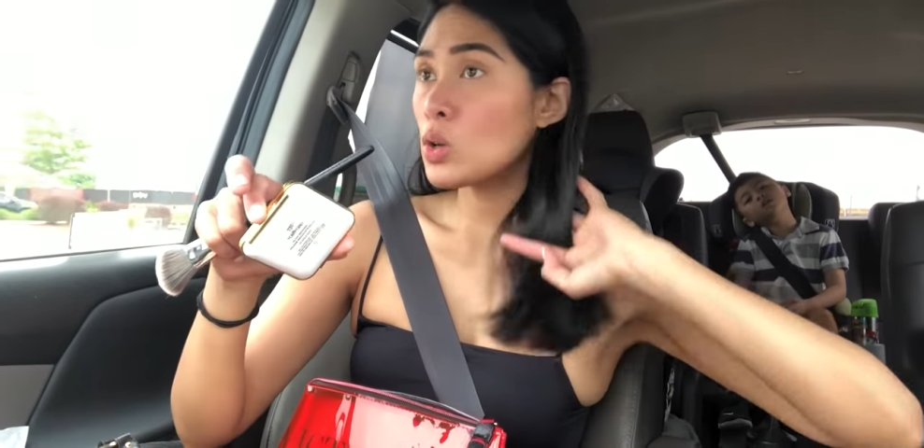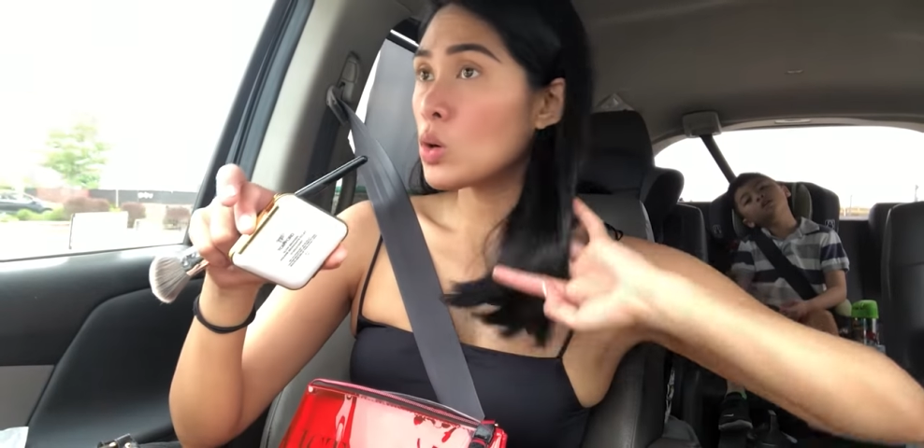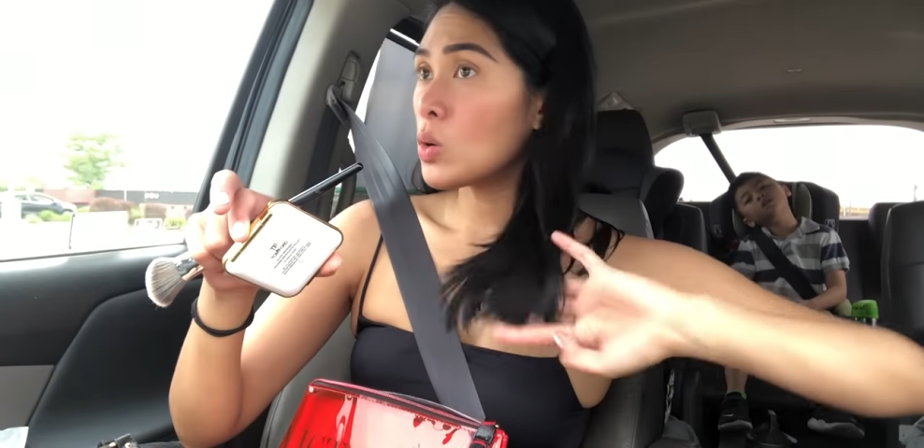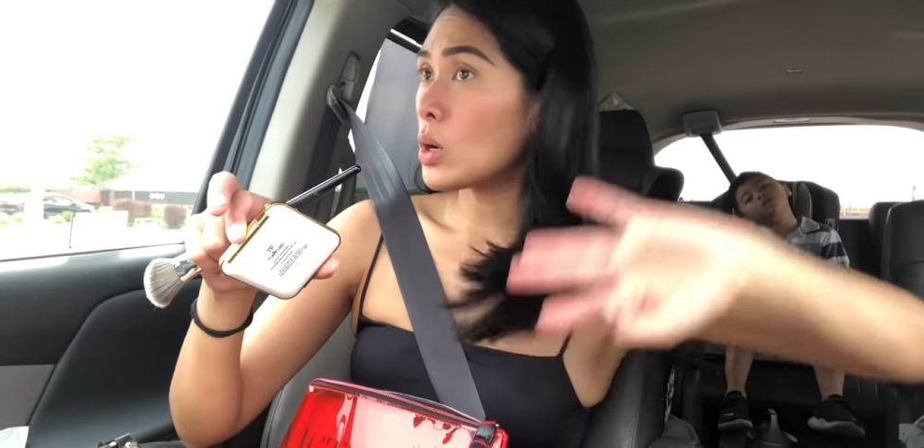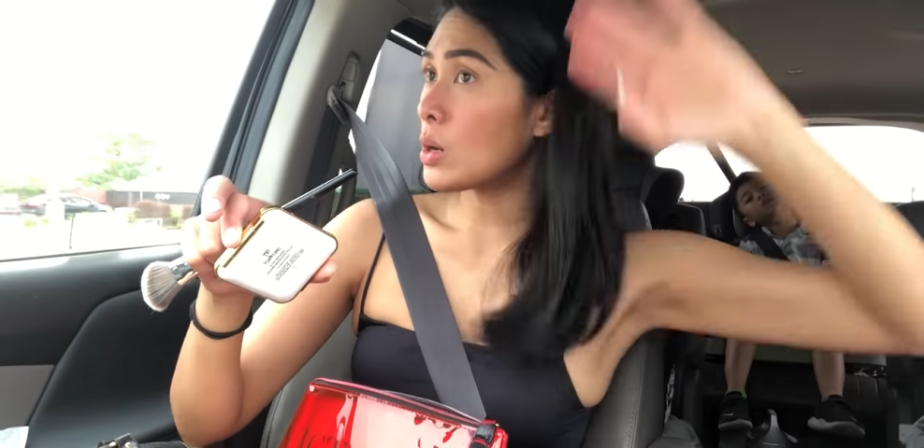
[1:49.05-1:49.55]

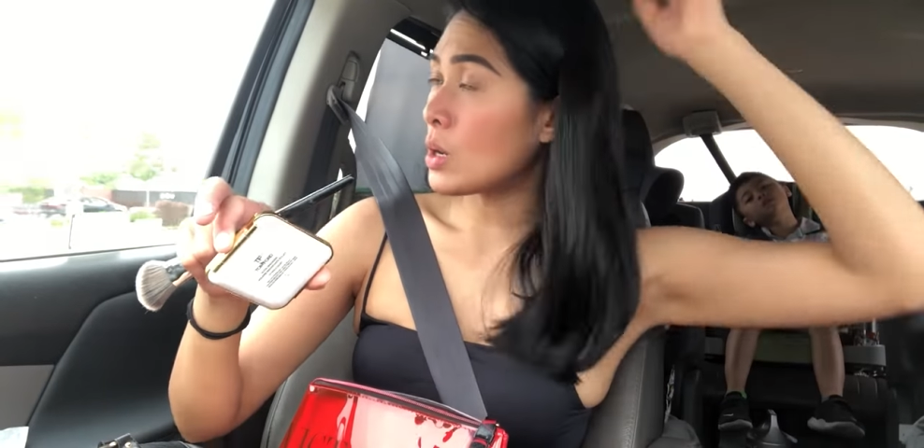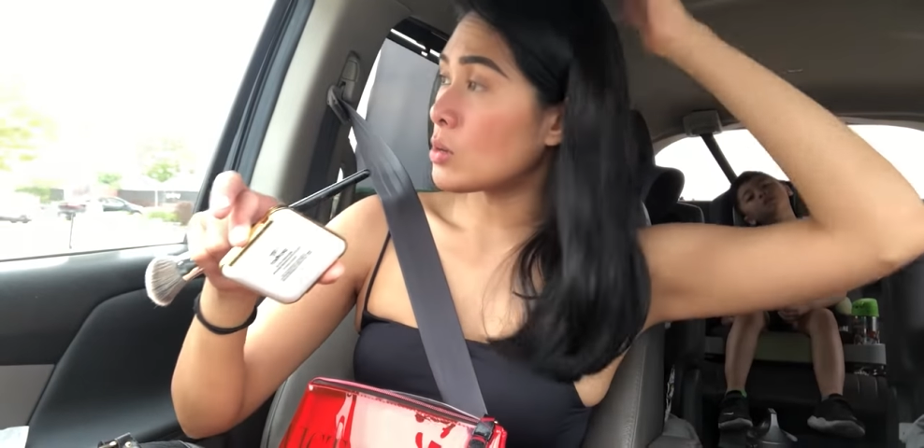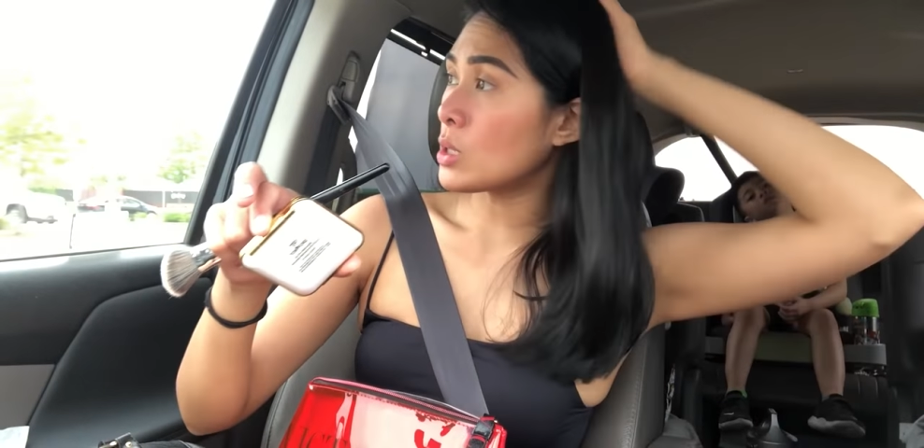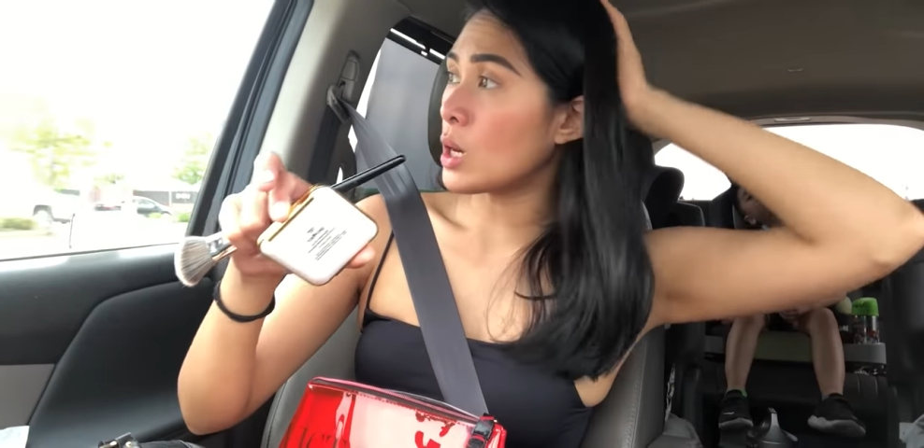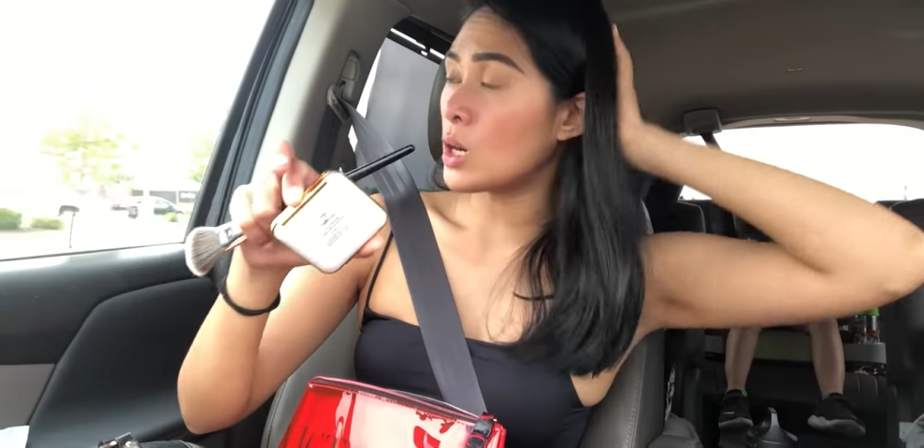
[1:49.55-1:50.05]
go
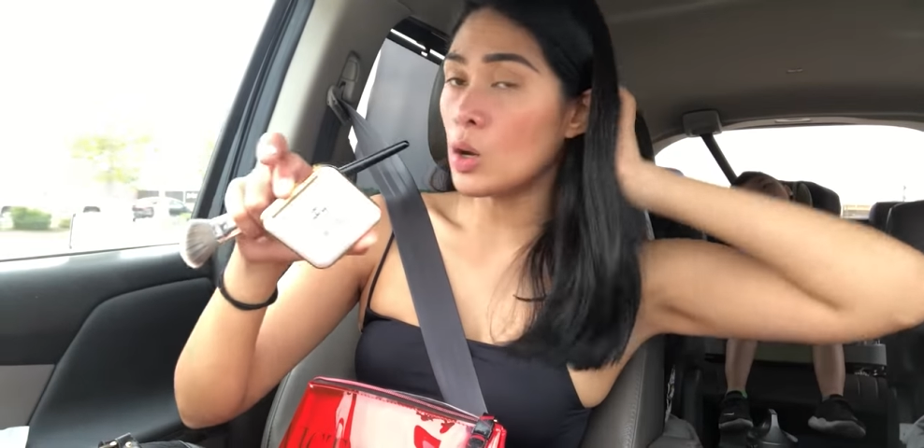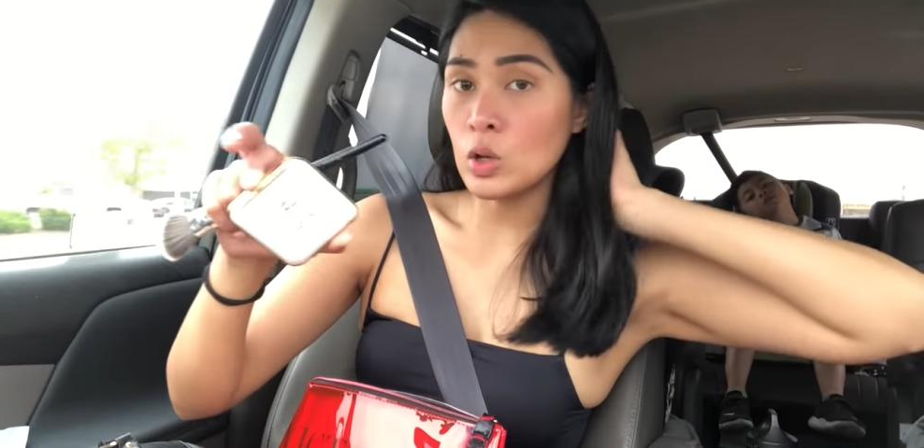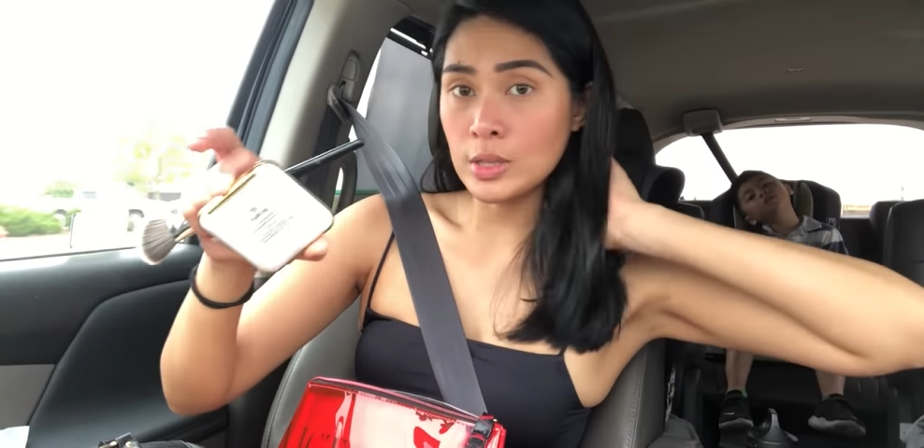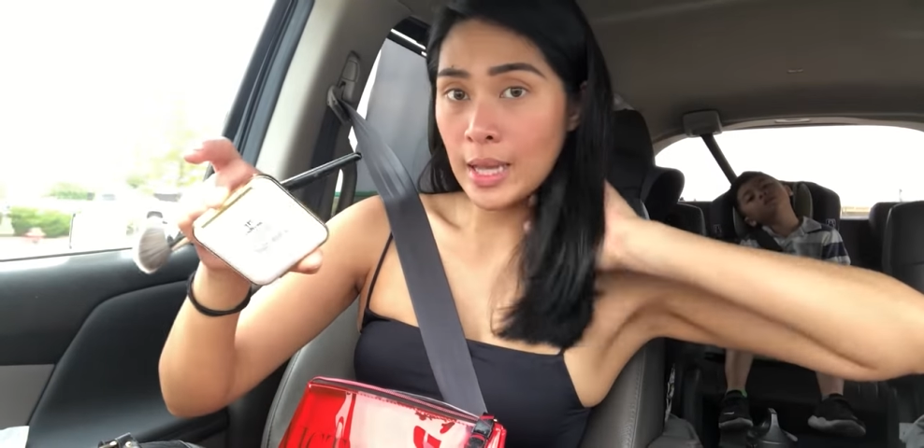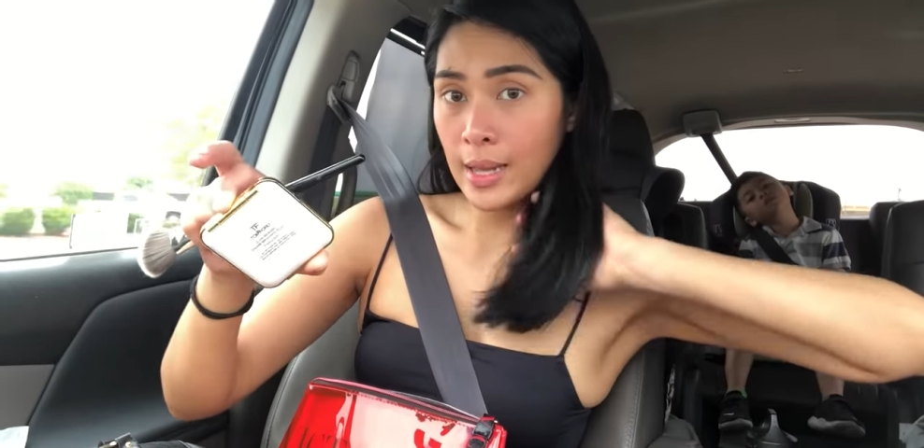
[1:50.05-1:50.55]
around our
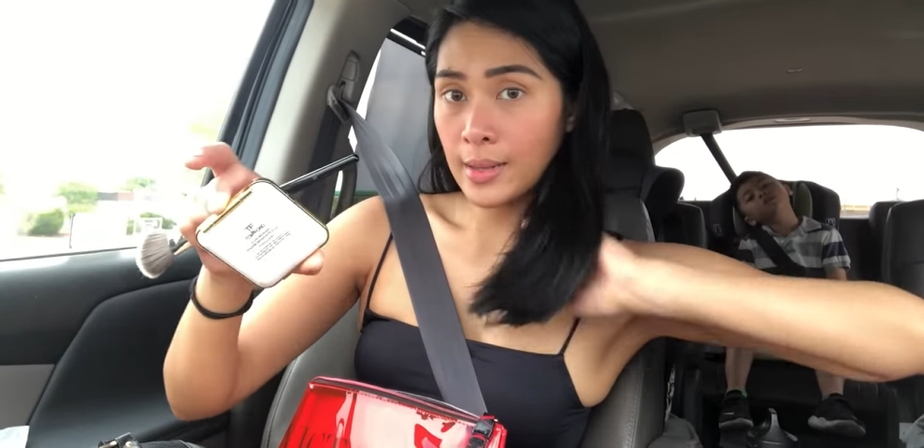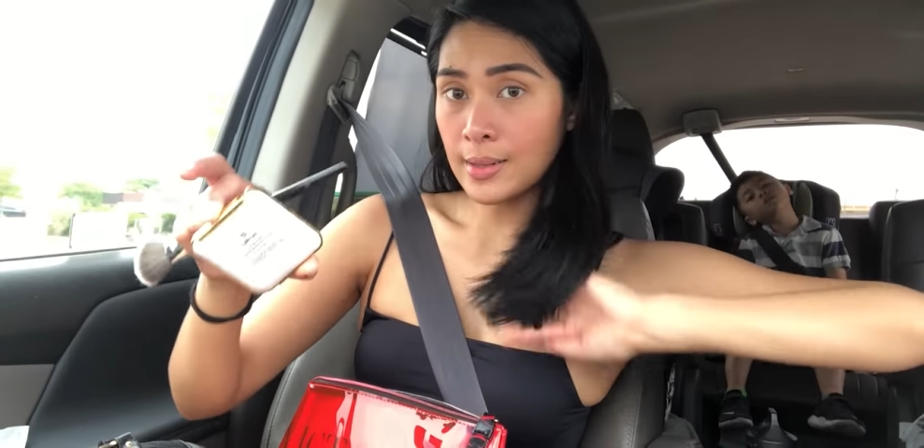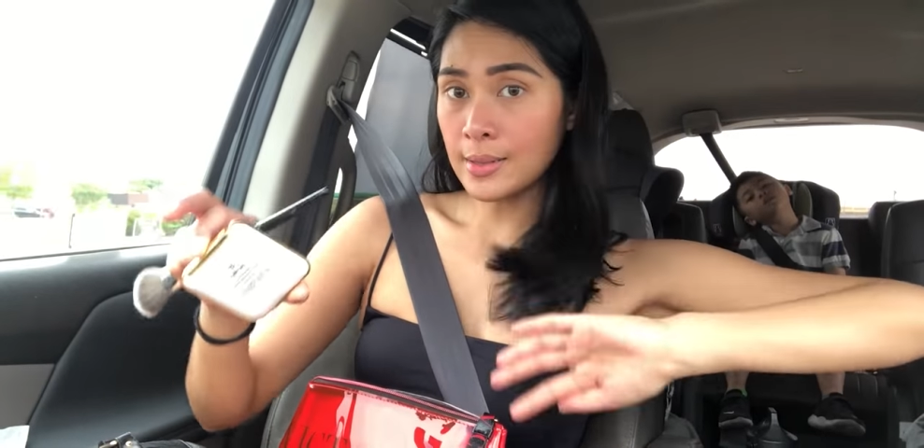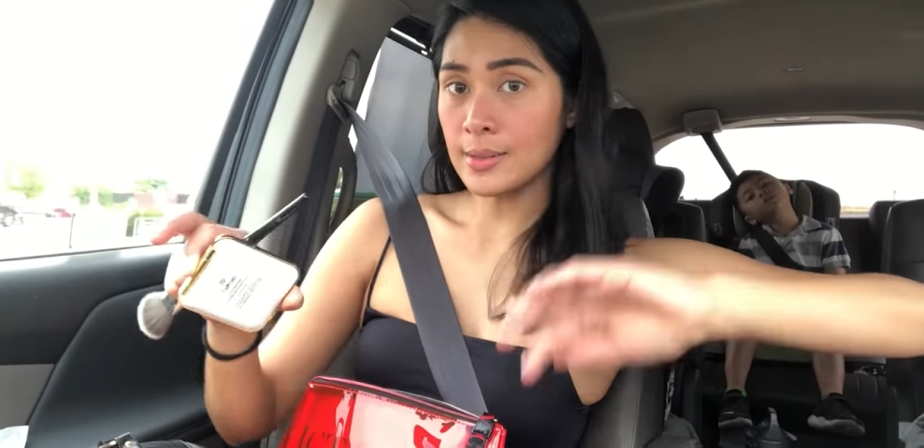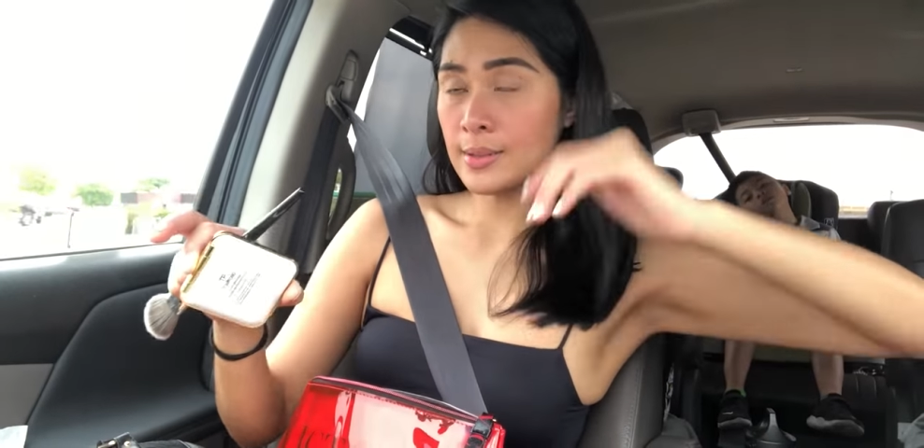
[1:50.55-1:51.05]
hotel.